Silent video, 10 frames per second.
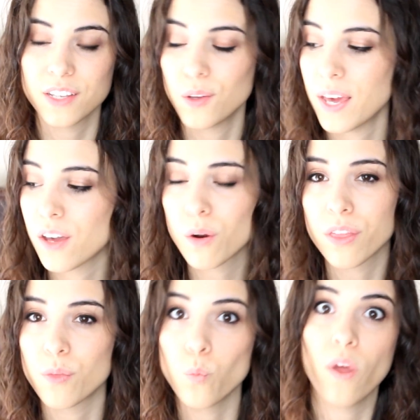Like, you can't go to
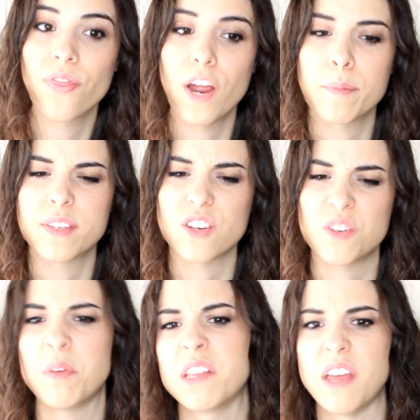one therapy session
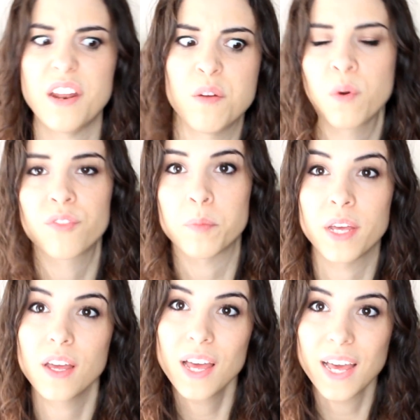and be like, that didn't work for
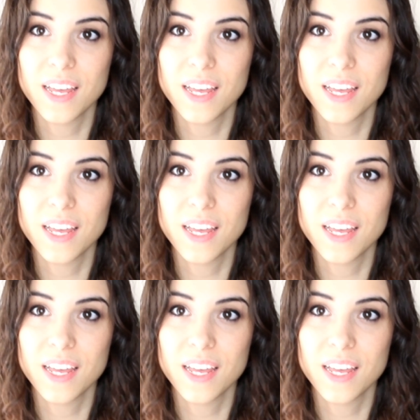me.